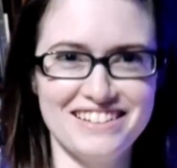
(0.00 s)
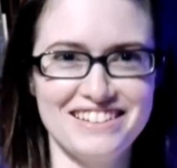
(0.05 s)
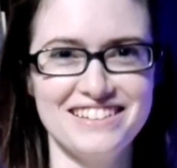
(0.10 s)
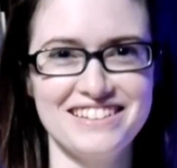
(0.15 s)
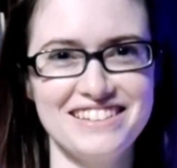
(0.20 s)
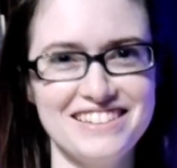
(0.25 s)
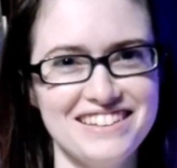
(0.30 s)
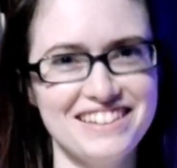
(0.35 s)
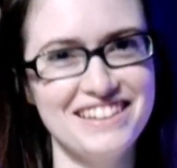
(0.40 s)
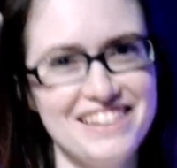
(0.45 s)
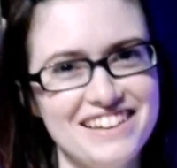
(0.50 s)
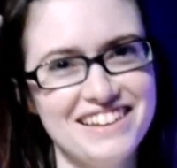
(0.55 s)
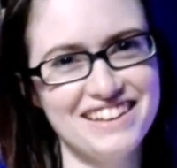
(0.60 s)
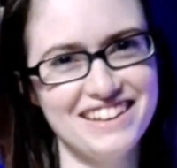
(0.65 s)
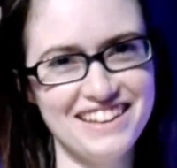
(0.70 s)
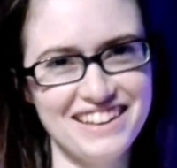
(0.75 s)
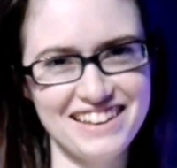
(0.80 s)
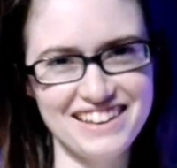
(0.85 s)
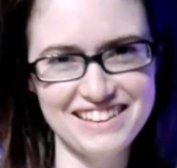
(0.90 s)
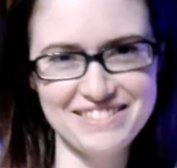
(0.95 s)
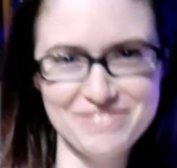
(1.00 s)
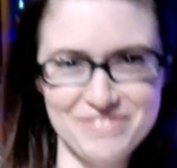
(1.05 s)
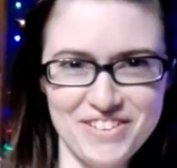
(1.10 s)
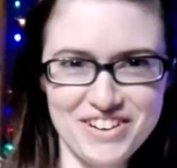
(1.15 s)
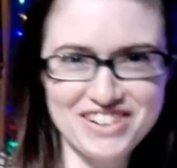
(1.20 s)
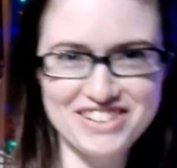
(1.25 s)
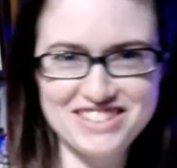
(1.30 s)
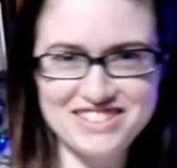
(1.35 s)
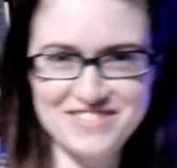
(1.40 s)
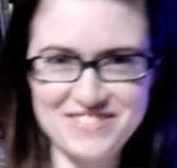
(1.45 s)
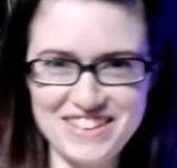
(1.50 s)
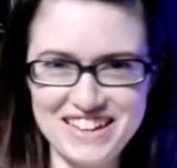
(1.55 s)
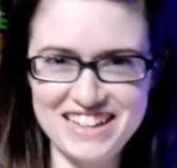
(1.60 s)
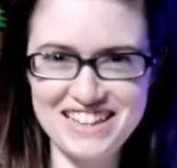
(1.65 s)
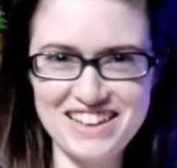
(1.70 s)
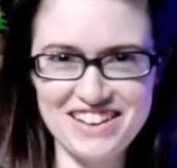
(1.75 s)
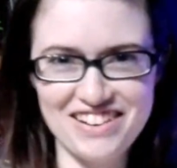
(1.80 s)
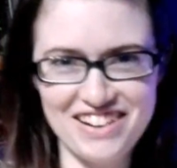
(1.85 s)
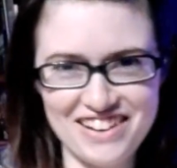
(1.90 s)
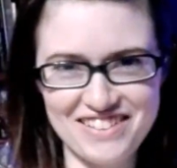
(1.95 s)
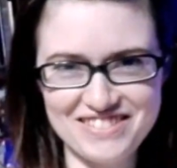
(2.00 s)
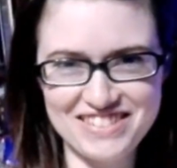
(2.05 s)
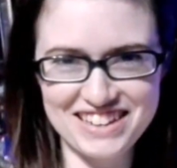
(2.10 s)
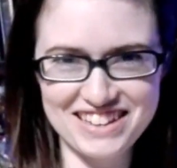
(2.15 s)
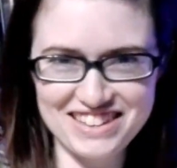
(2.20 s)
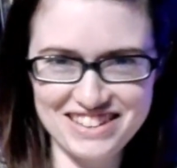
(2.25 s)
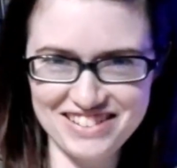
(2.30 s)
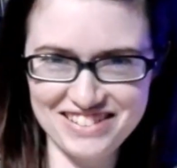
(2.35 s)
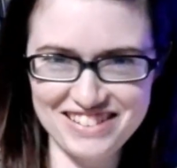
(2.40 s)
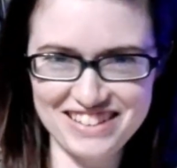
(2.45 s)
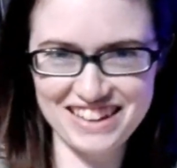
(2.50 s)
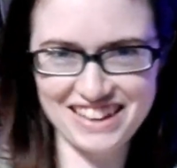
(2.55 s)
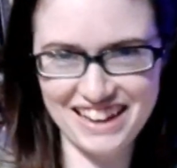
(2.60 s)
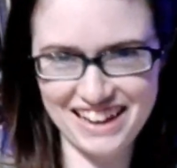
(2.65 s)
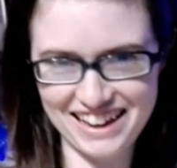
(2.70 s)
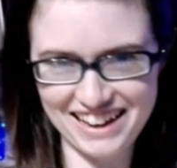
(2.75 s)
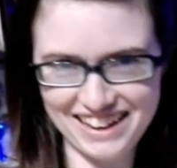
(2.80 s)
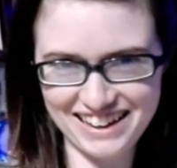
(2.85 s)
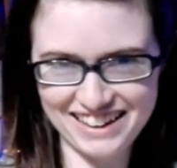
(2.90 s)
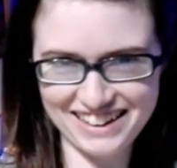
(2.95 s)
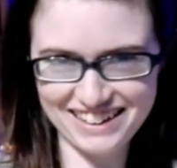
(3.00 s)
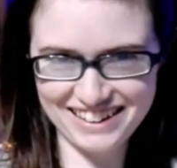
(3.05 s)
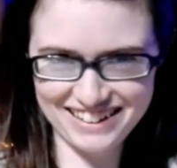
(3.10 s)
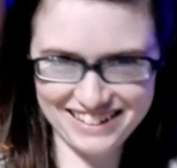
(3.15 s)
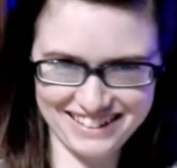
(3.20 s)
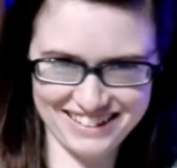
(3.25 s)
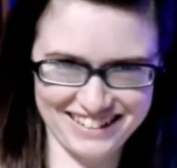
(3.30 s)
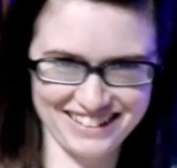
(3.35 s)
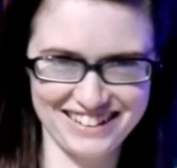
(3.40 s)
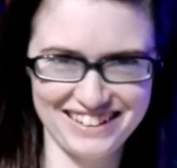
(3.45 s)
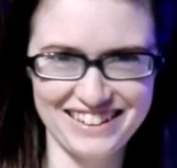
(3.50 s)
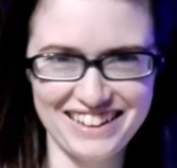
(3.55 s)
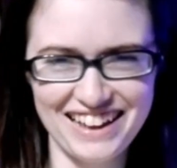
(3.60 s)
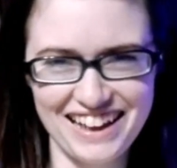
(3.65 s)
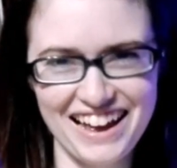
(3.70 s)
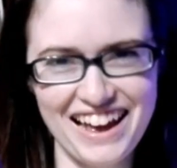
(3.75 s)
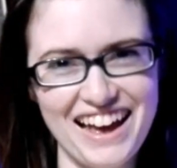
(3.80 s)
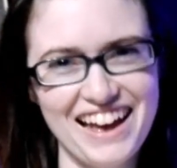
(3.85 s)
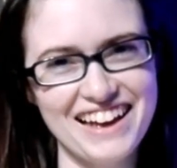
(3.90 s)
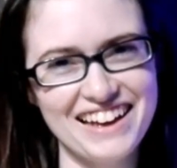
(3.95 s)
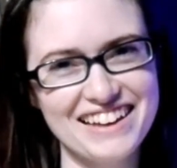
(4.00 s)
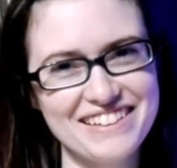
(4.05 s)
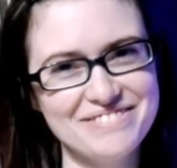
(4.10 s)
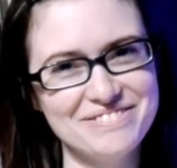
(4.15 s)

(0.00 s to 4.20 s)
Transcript: this is the first video, first of the year. Of the new year. Happy New Year, guys.